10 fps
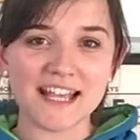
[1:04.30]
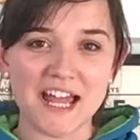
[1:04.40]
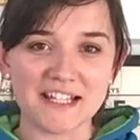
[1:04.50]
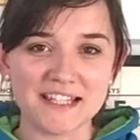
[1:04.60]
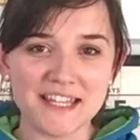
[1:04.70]

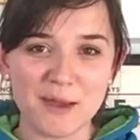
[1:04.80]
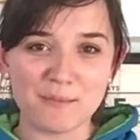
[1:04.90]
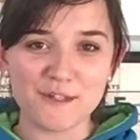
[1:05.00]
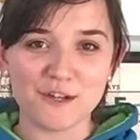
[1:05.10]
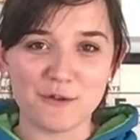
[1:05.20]
and
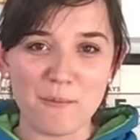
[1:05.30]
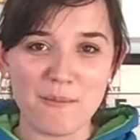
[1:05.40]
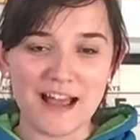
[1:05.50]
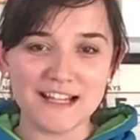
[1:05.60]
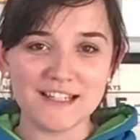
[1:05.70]
dip to
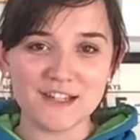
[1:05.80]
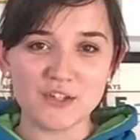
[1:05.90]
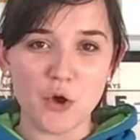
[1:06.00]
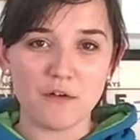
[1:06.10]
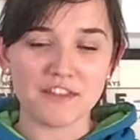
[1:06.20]
remind us
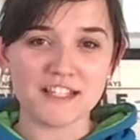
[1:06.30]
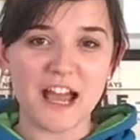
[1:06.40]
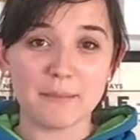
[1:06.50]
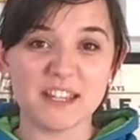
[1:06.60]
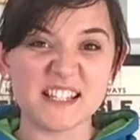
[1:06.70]
of the
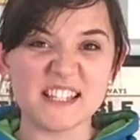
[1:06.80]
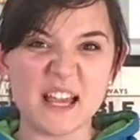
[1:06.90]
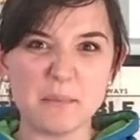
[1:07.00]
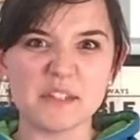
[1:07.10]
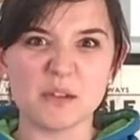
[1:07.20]
time that
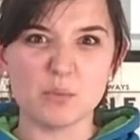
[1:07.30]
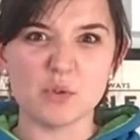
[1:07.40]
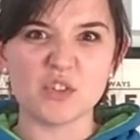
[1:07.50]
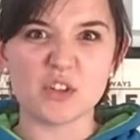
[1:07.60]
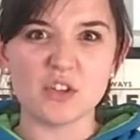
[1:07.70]
Samson
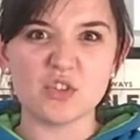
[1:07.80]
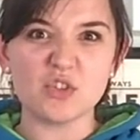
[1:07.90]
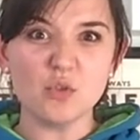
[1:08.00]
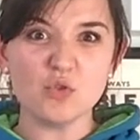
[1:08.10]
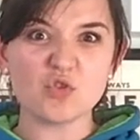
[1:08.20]
was
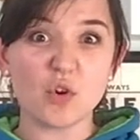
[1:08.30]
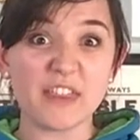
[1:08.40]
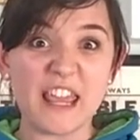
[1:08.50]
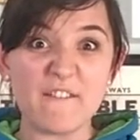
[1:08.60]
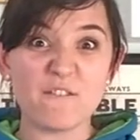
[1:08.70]
so strong
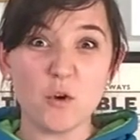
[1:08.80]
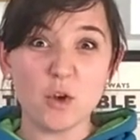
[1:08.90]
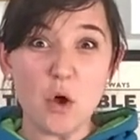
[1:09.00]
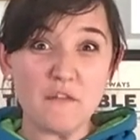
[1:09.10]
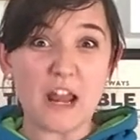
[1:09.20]
that he fought
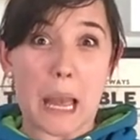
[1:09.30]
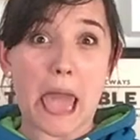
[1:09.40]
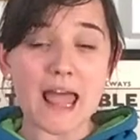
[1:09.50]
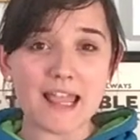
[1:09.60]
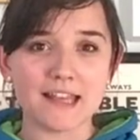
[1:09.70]
off a
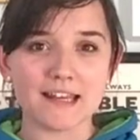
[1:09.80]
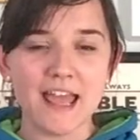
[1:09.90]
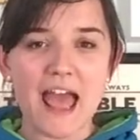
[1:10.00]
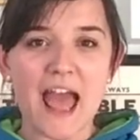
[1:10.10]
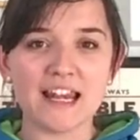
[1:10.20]
lion
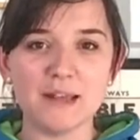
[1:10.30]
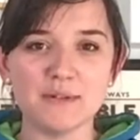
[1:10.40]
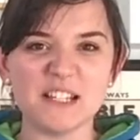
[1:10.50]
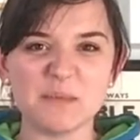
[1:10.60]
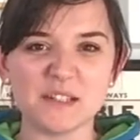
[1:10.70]
and he
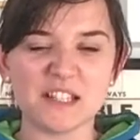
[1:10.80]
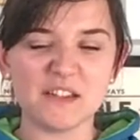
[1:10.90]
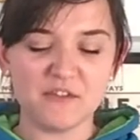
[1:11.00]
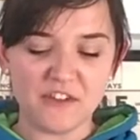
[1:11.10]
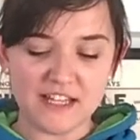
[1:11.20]
was able to
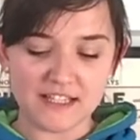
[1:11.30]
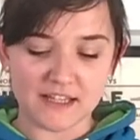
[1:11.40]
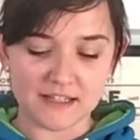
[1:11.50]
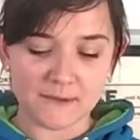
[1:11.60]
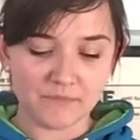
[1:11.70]
defeat
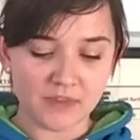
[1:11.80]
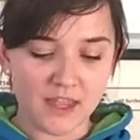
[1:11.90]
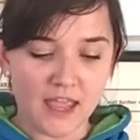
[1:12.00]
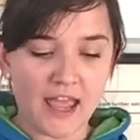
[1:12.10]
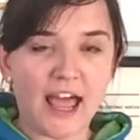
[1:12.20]
it.
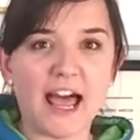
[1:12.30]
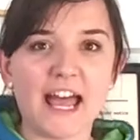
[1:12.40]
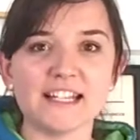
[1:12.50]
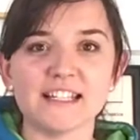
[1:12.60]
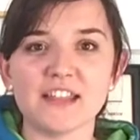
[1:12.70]

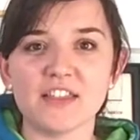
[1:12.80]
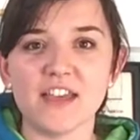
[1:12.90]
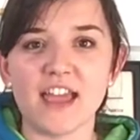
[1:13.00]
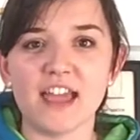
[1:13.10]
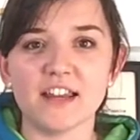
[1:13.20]
And
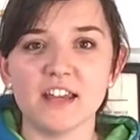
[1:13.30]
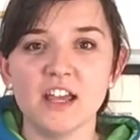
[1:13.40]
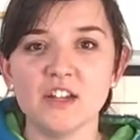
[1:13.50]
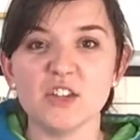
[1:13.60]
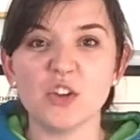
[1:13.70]
then
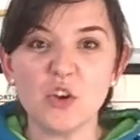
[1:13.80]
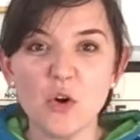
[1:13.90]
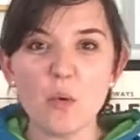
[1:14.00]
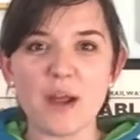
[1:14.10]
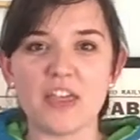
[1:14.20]
to
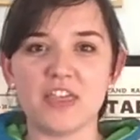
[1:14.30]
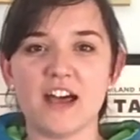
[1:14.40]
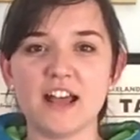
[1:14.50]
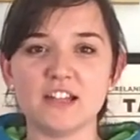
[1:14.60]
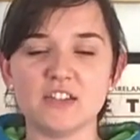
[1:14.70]
go with
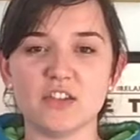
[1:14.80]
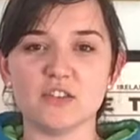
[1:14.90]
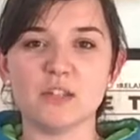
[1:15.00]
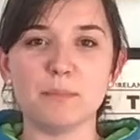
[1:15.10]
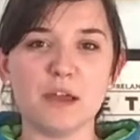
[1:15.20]
that, there's
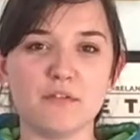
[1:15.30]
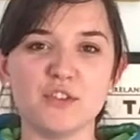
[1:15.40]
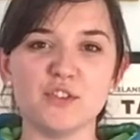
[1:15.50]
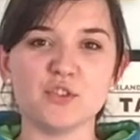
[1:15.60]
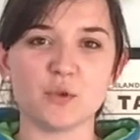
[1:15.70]
the bit of the
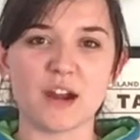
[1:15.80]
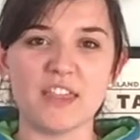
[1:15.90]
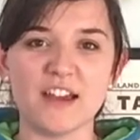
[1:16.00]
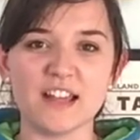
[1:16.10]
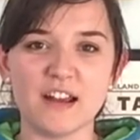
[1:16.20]
story
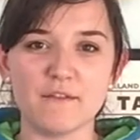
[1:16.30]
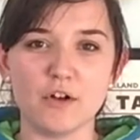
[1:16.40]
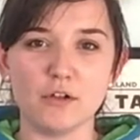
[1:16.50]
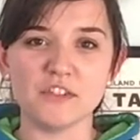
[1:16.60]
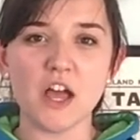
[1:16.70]
that
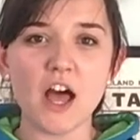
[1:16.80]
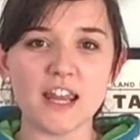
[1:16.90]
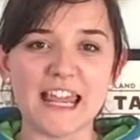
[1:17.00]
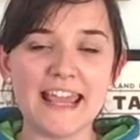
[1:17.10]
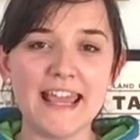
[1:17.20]
involves
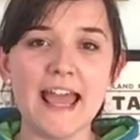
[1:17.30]
honey,